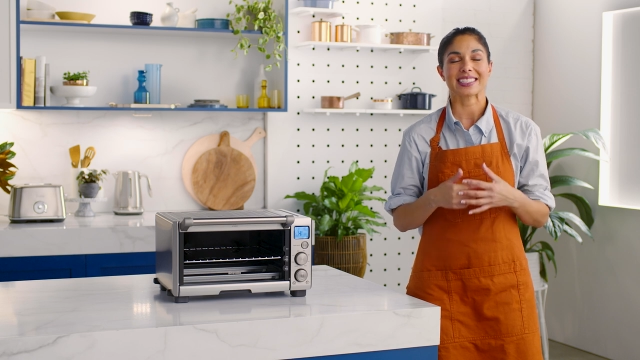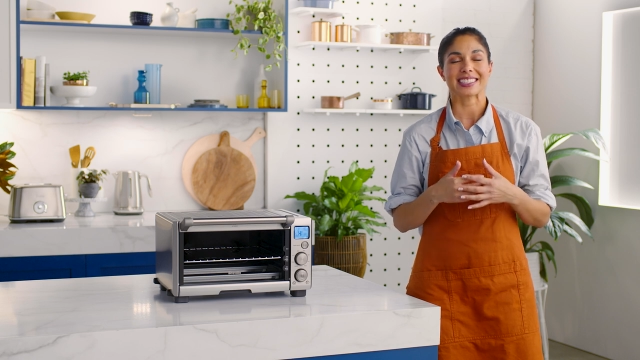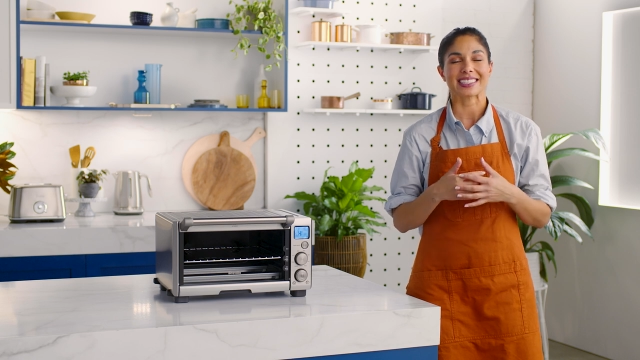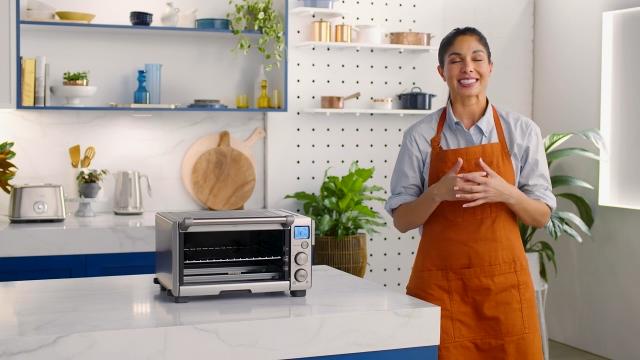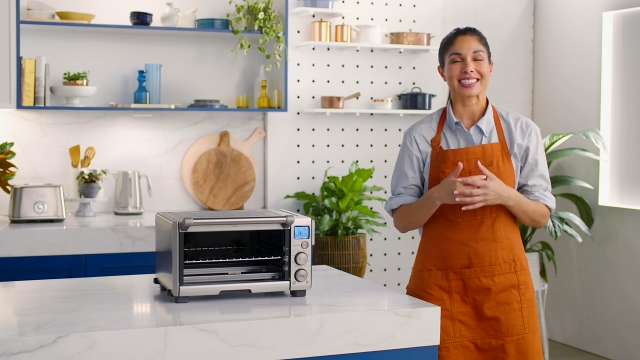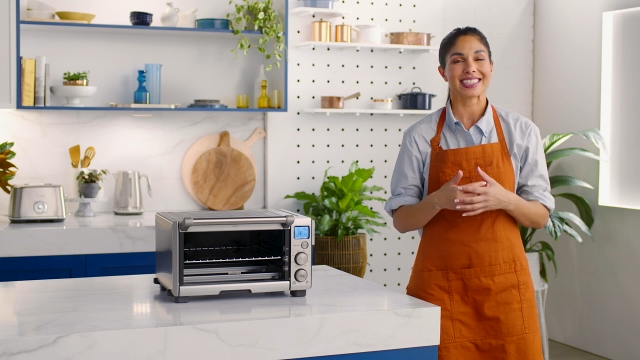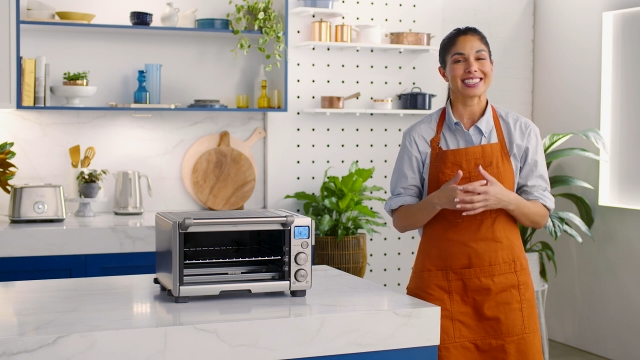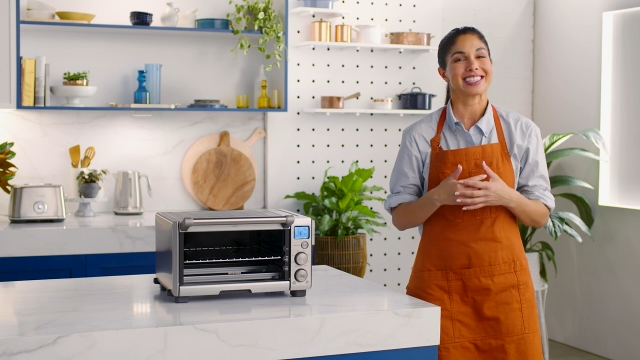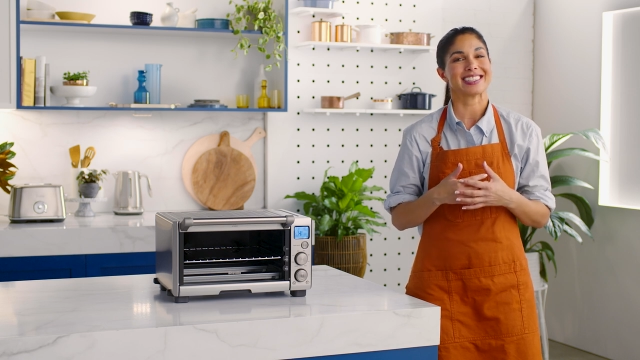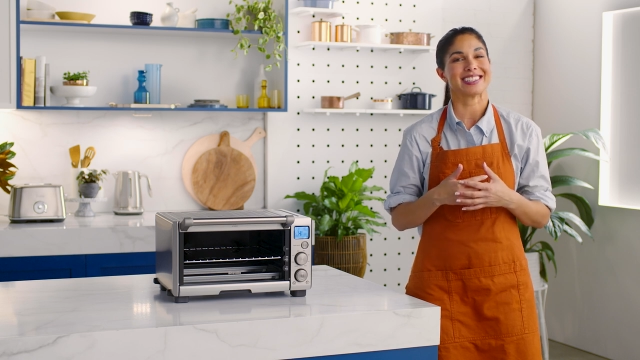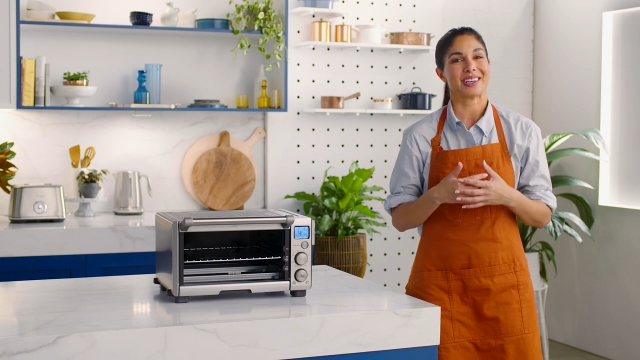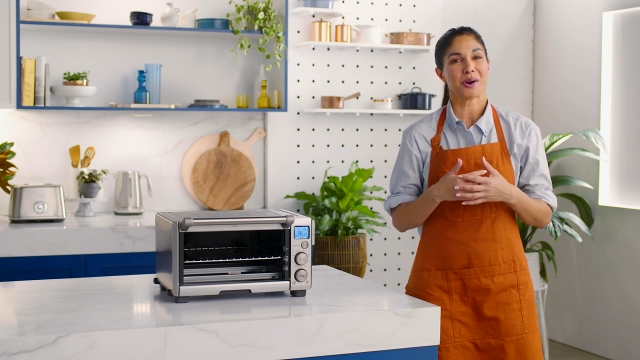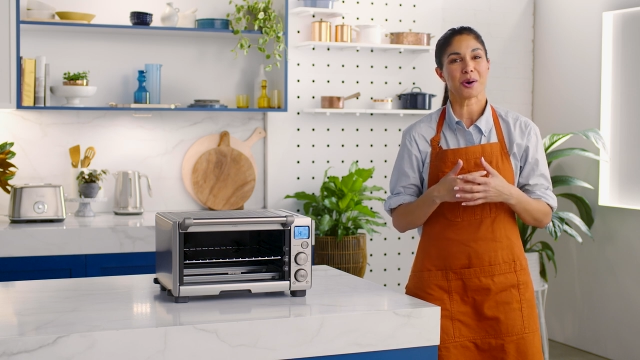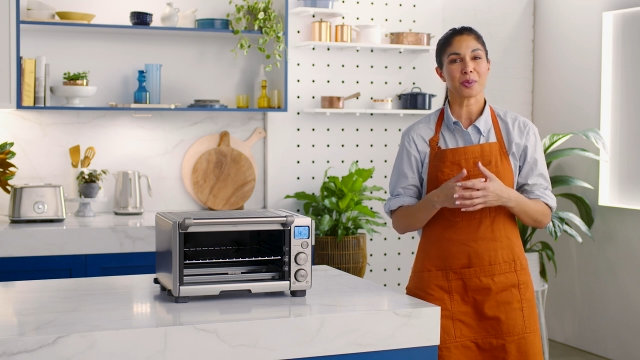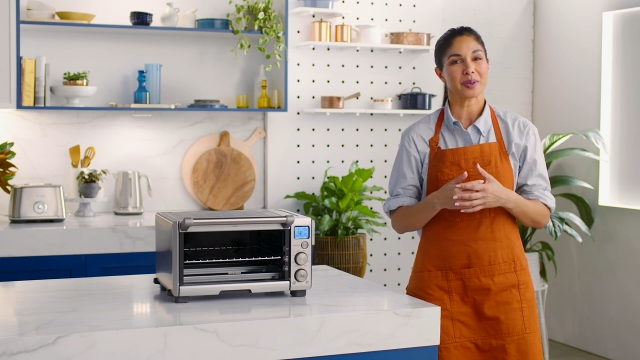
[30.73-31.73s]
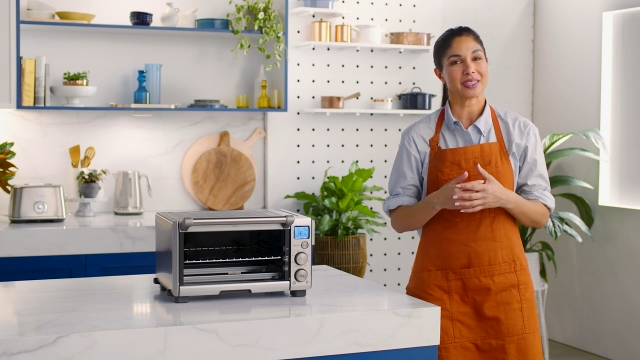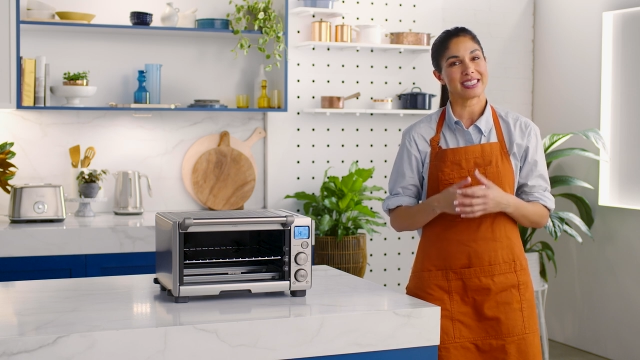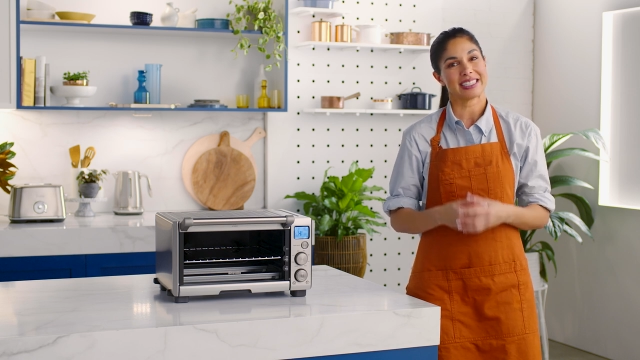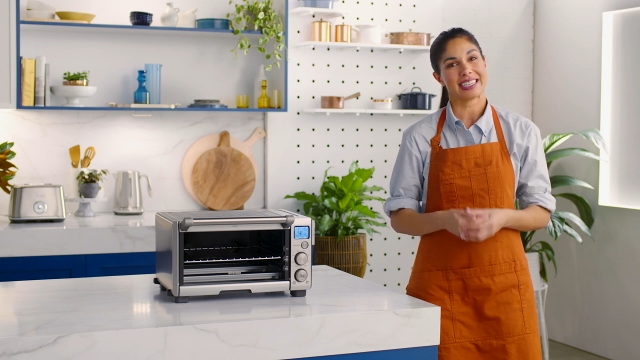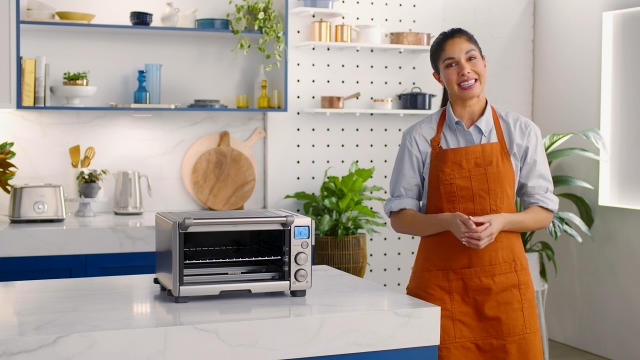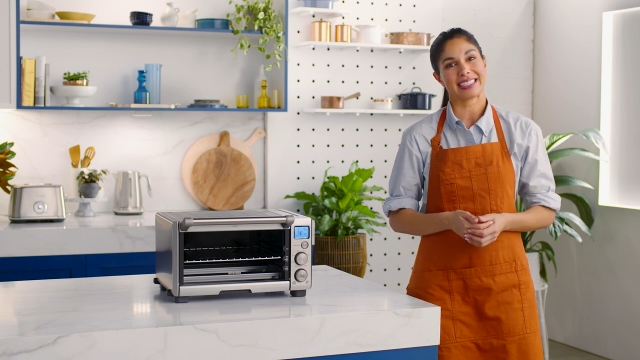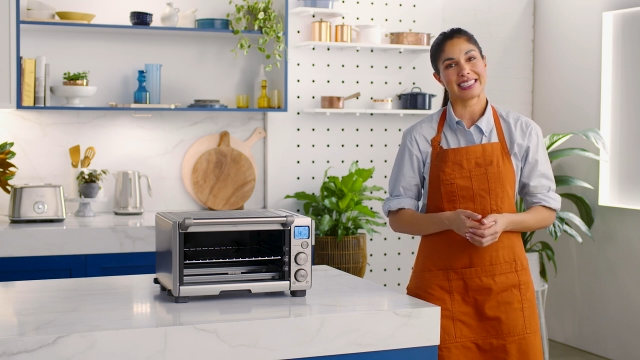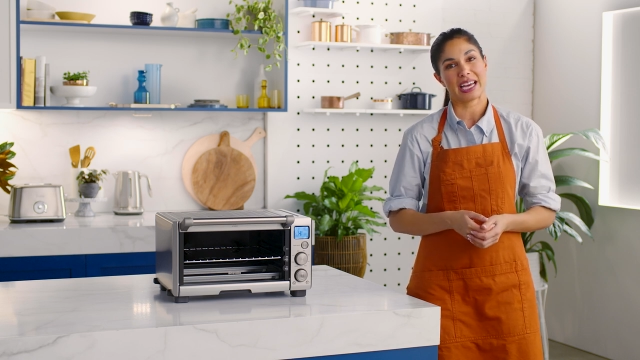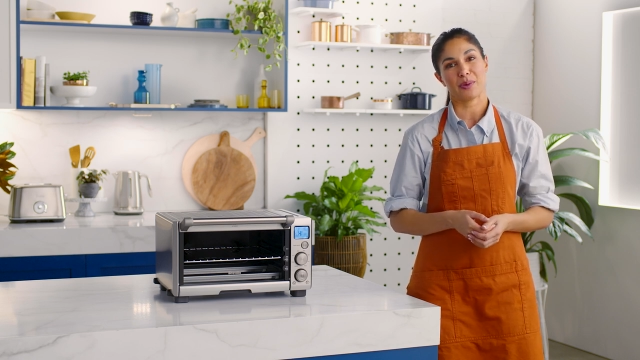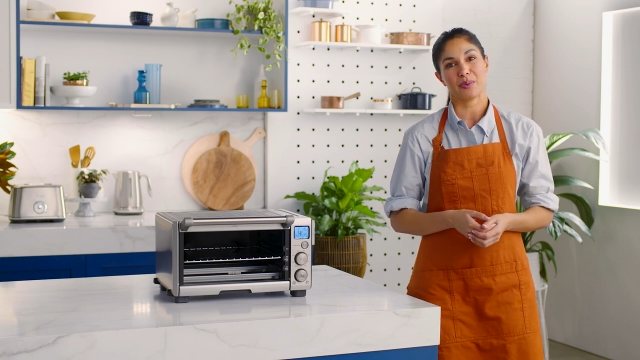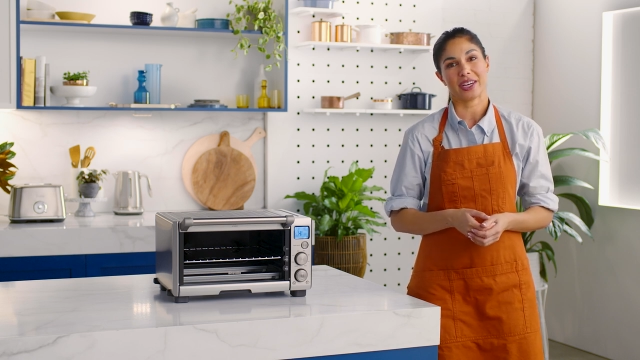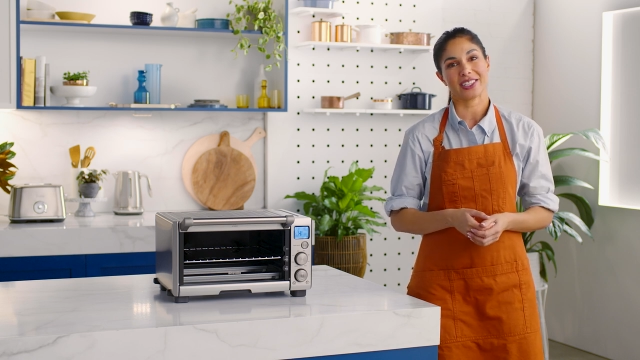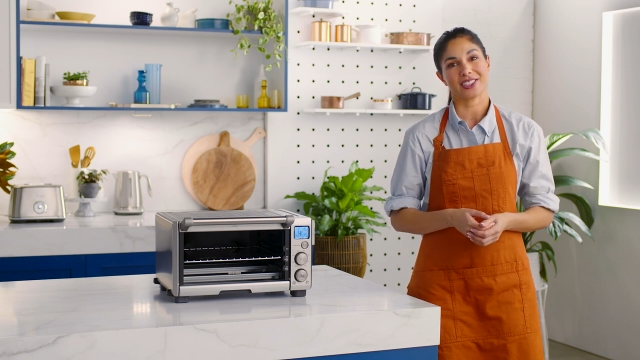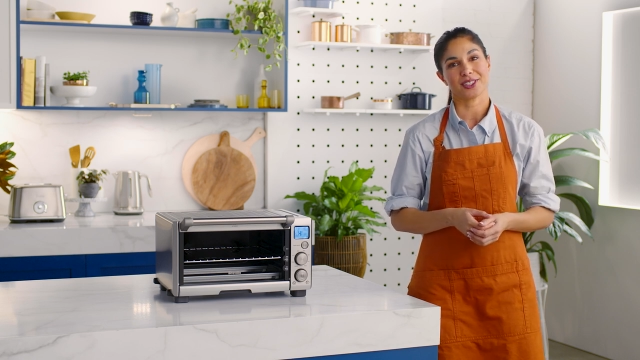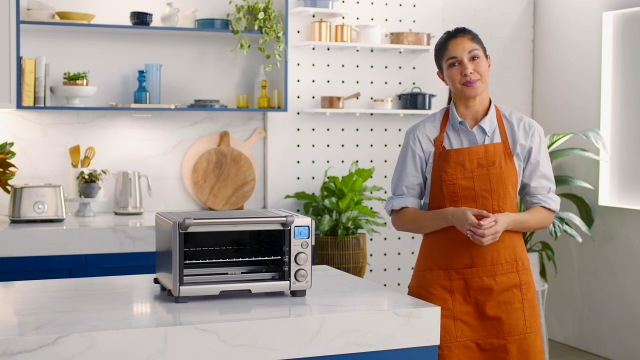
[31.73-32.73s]
delicious open steak
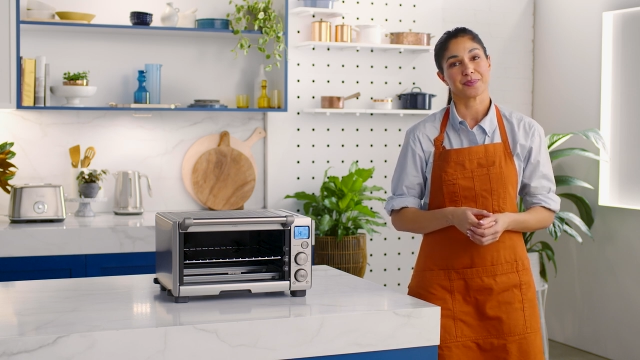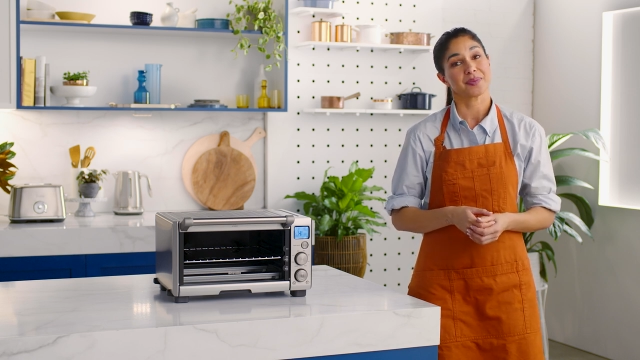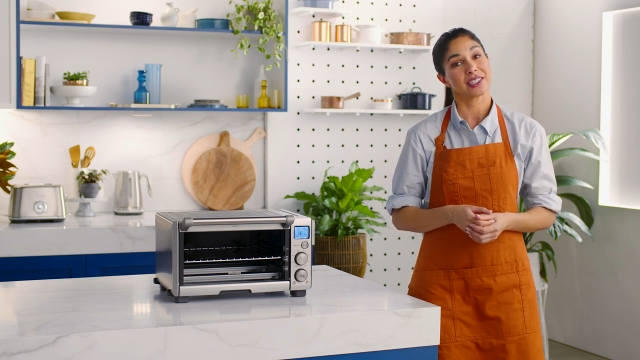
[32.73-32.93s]
sandwich.